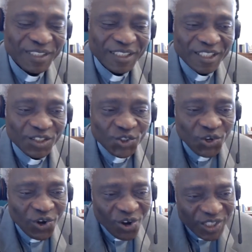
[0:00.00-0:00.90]
So
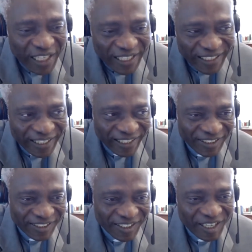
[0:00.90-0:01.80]

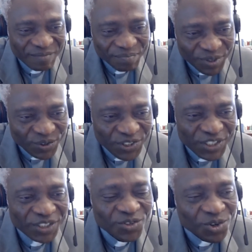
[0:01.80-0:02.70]
orderliness and
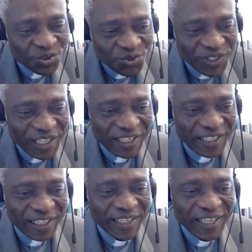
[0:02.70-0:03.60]
beauty go
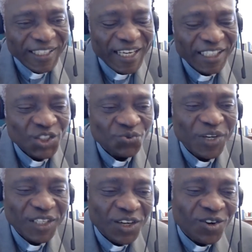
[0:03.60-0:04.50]
together. And that is
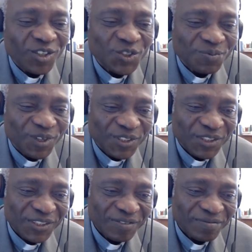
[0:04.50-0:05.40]
what the
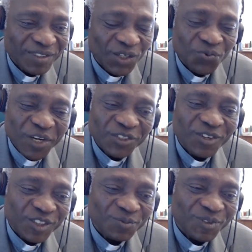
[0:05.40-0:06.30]
word
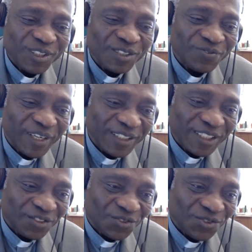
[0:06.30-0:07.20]
cosmos invites
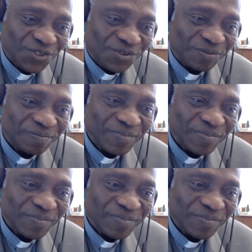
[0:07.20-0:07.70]
us to do.